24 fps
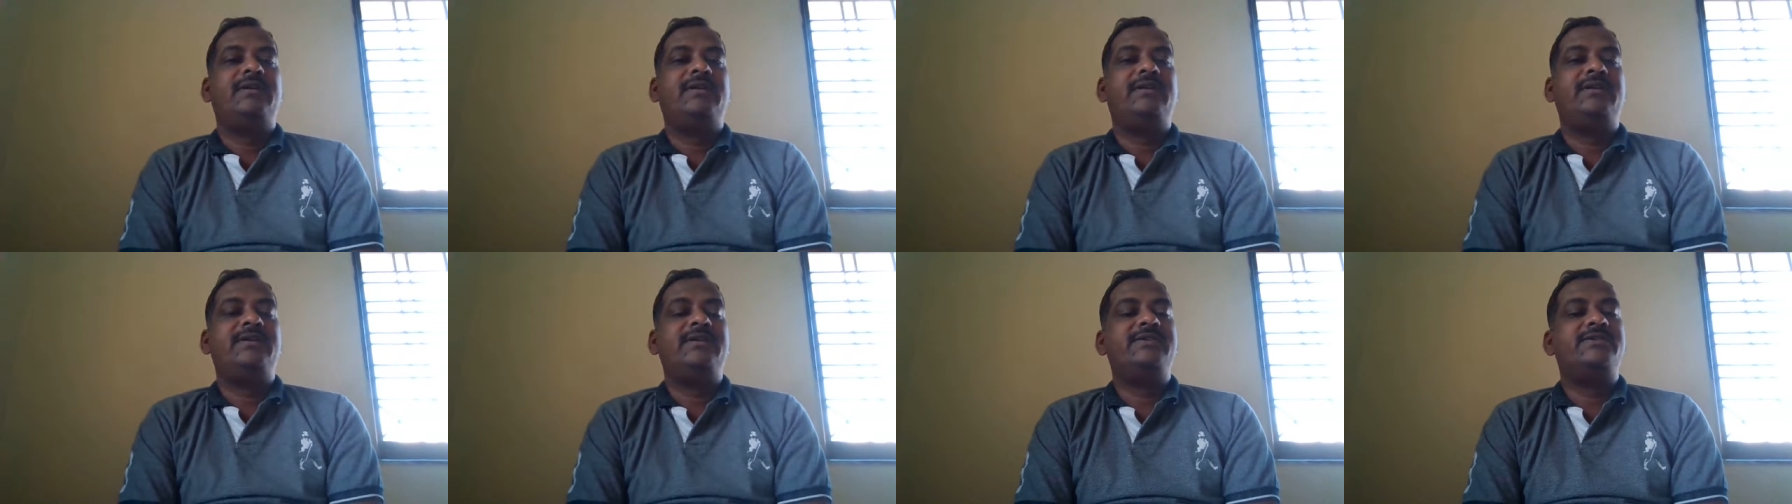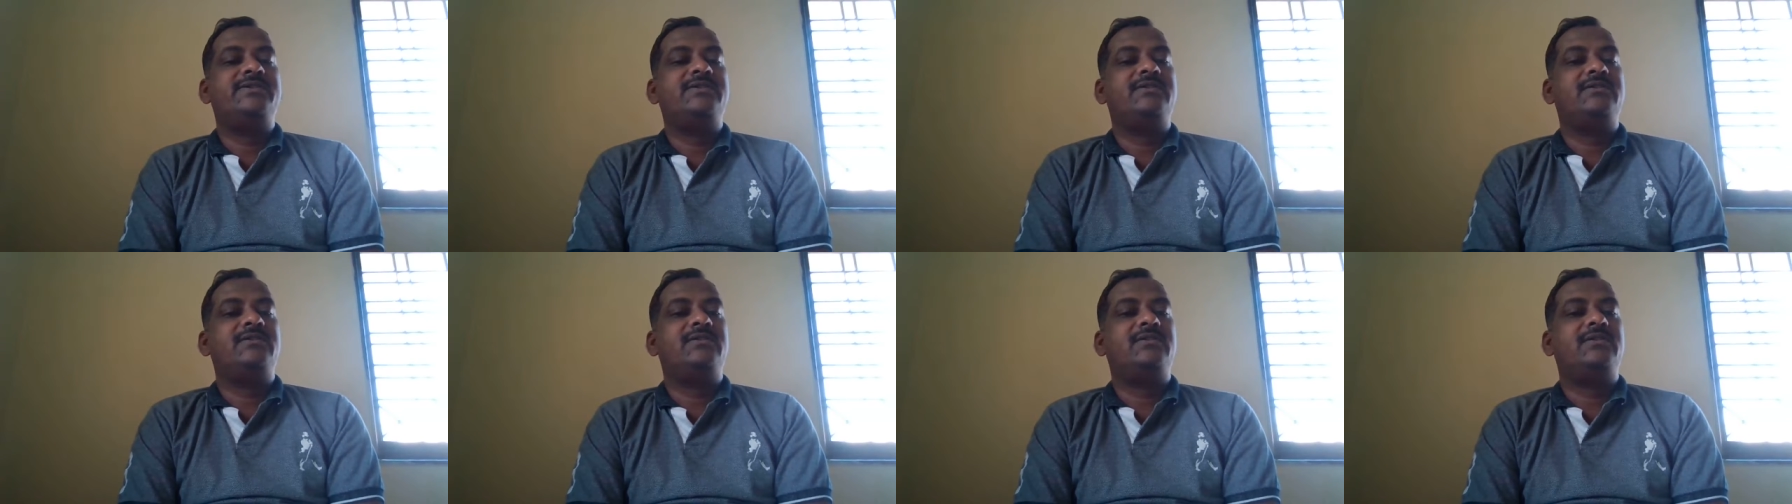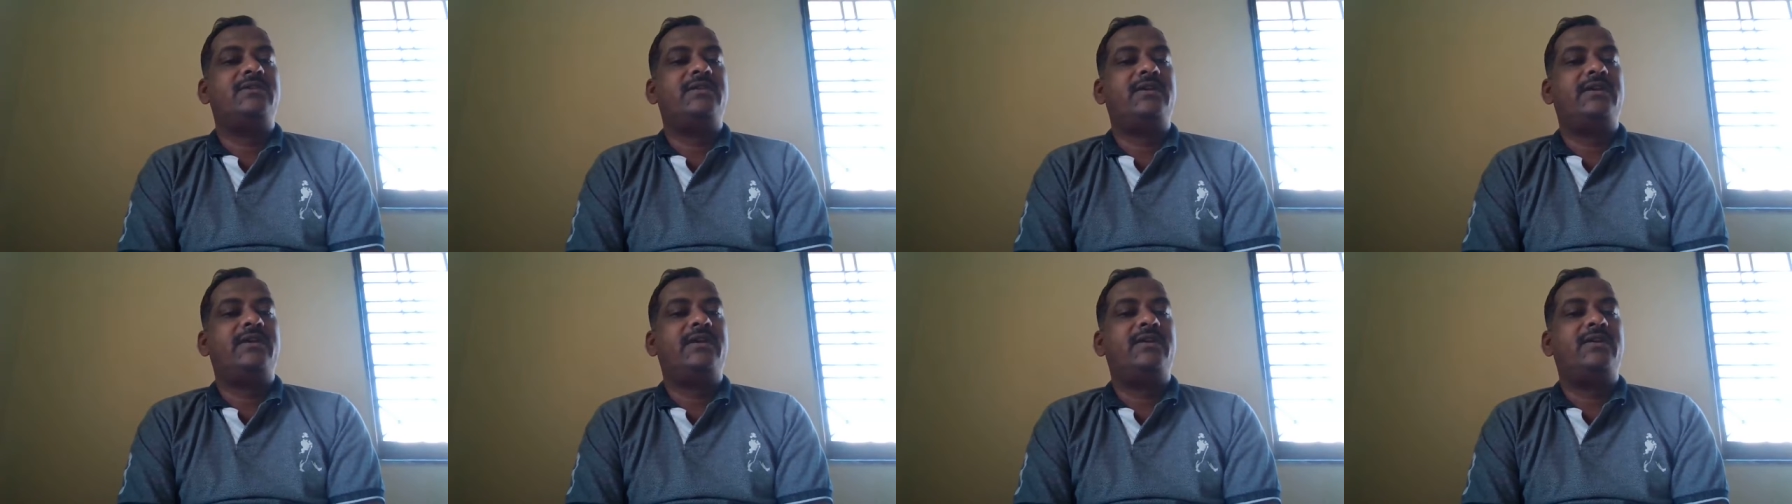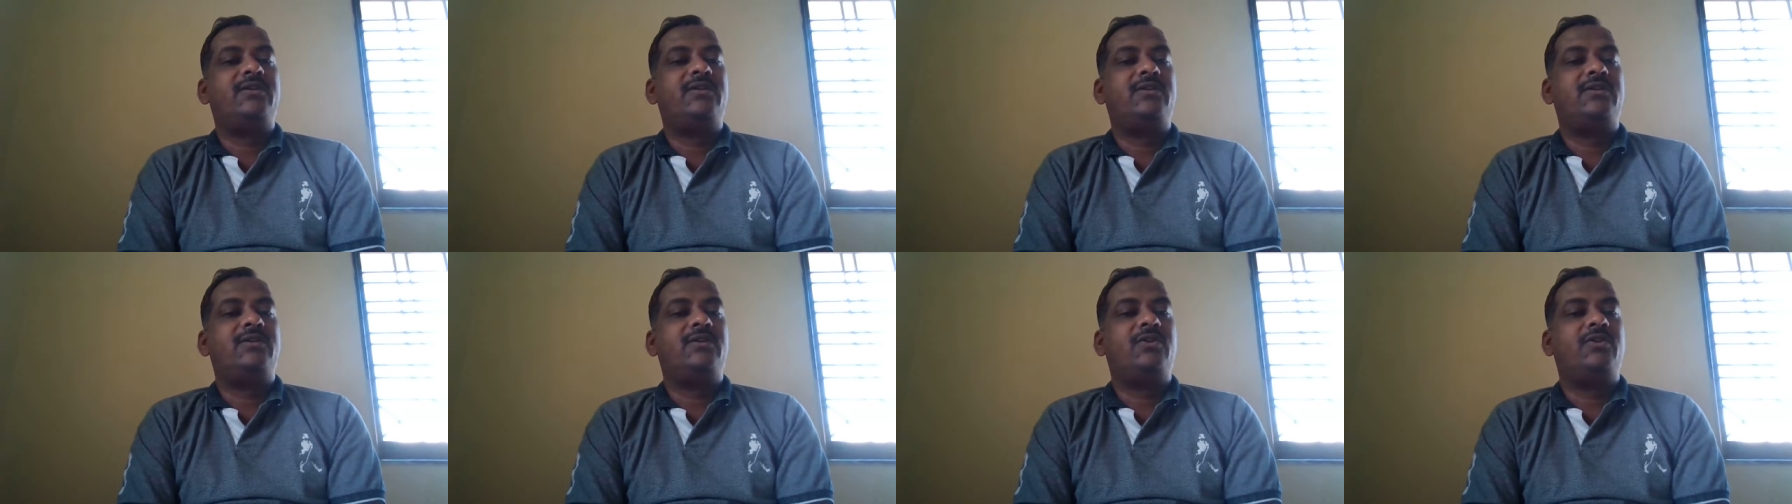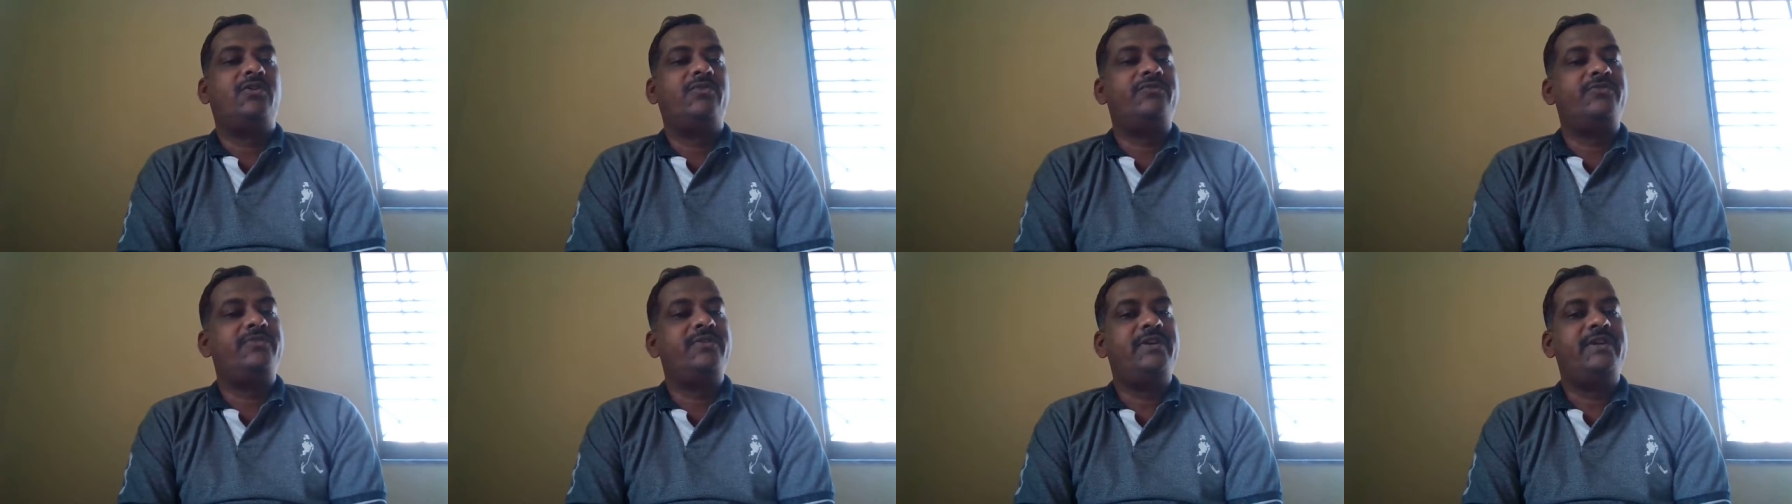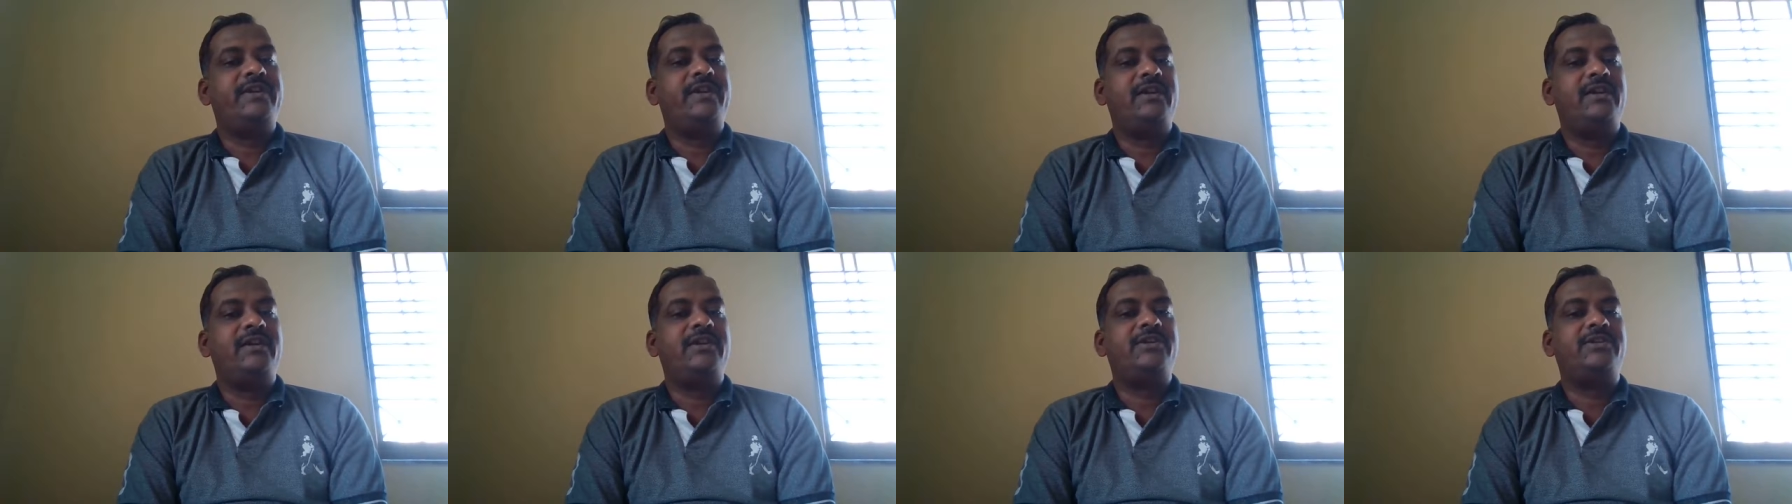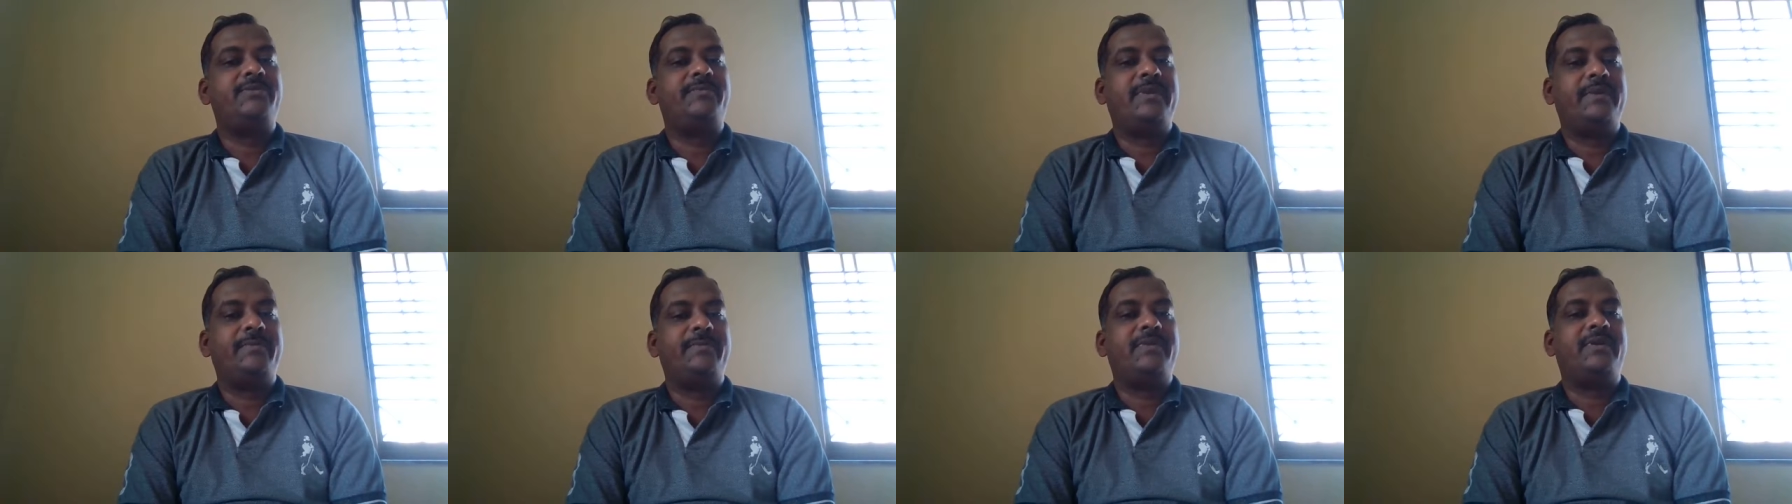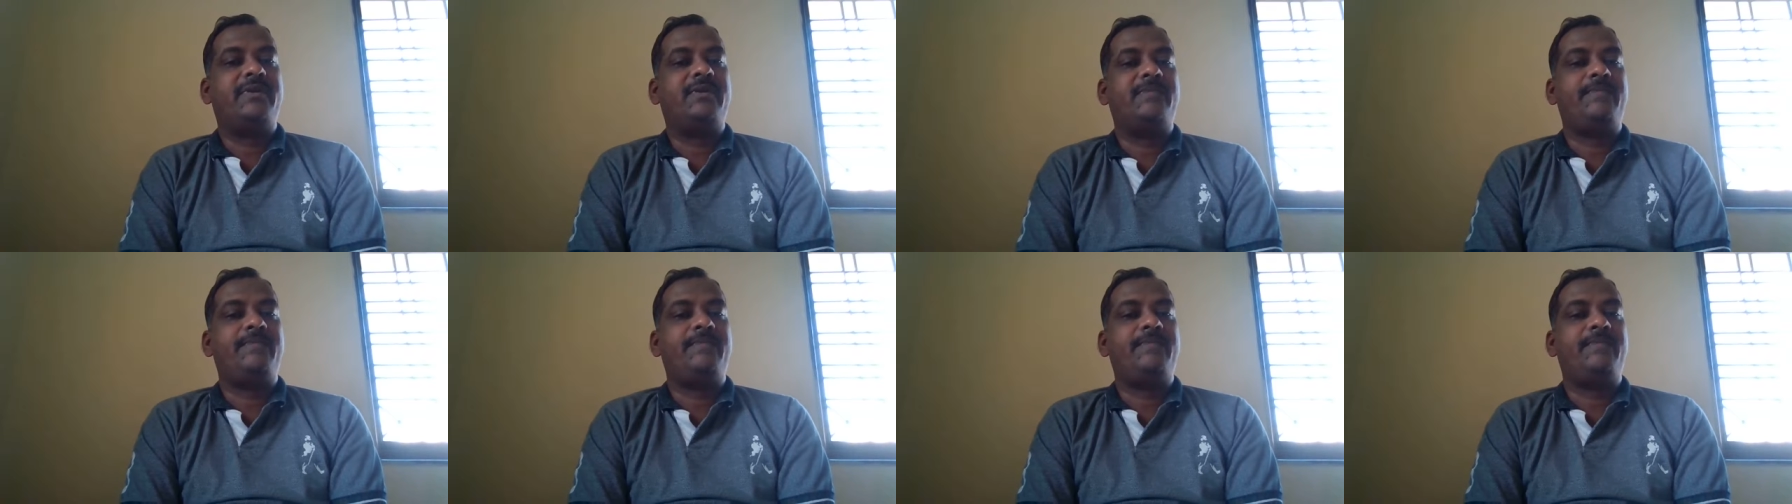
It is an optional English paper.